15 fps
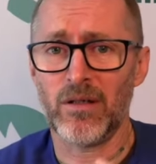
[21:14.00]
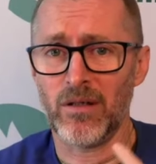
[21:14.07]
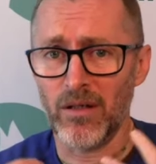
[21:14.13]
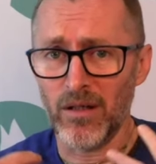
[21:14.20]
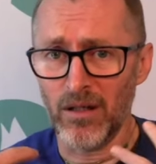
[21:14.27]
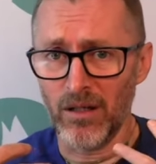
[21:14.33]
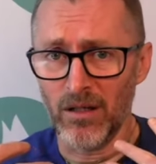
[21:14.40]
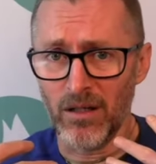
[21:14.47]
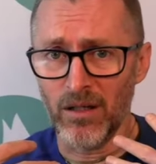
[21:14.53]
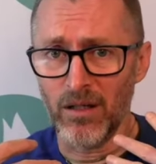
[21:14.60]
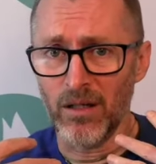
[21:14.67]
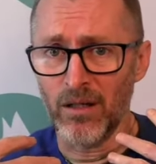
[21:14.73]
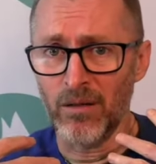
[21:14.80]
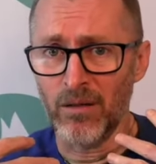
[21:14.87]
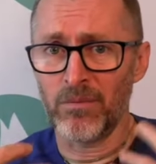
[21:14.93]

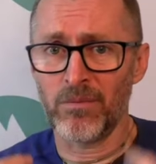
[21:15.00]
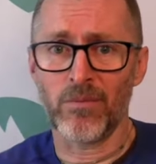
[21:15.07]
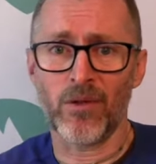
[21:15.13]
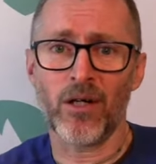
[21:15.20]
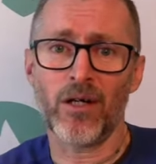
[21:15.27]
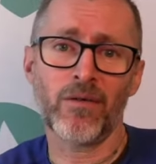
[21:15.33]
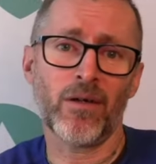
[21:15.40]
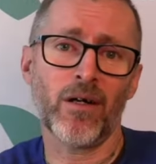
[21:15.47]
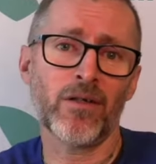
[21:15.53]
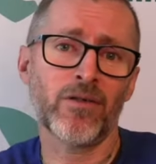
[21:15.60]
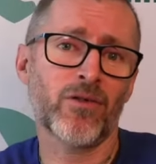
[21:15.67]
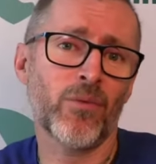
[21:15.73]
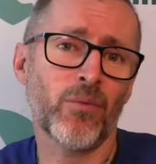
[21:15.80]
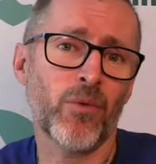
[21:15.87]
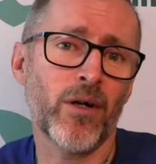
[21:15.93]
I
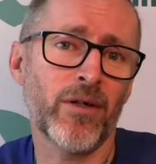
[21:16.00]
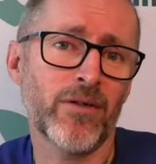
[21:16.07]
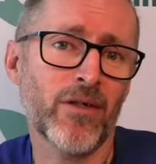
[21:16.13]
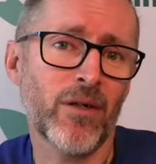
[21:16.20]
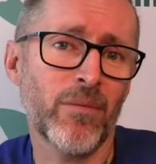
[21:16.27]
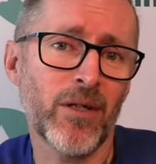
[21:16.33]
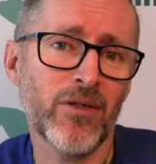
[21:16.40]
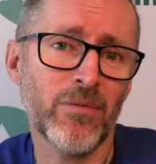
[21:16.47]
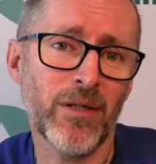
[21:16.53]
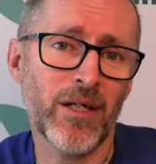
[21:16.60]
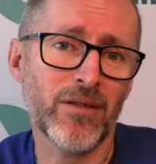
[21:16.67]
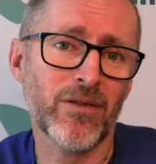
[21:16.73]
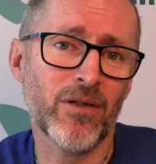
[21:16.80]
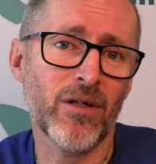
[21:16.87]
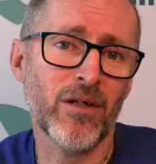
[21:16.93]
stop worrying so much about
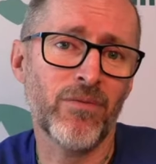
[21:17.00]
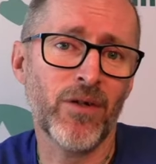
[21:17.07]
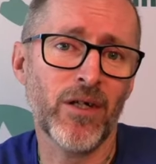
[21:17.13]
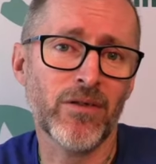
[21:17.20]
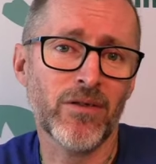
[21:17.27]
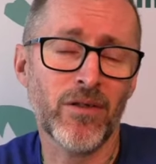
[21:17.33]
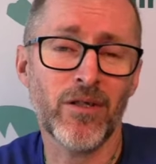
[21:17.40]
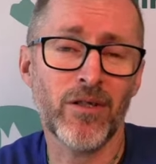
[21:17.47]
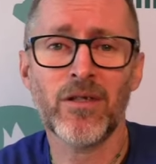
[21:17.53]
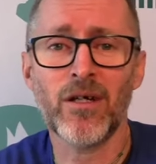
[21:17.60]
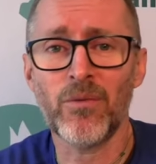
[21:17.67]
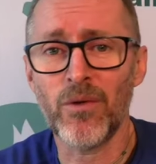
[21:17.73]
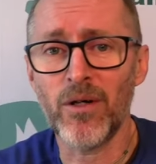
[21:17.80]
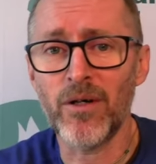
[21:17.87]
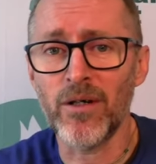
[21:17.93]
side effects and I start
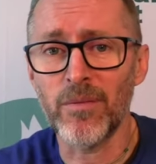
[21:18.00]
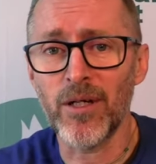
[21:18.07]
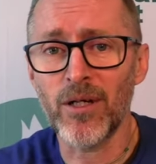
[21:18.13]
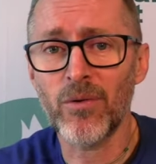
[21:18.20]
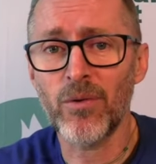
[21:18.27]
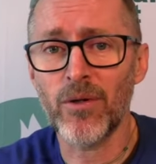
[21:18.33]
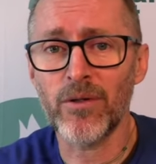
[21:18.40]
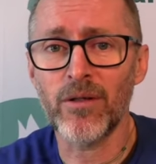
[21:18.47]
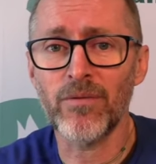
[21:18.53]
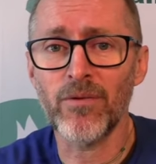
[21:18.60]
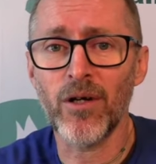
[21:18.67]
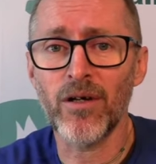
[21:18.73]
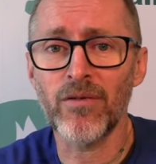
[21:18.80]
worrying about quality of life.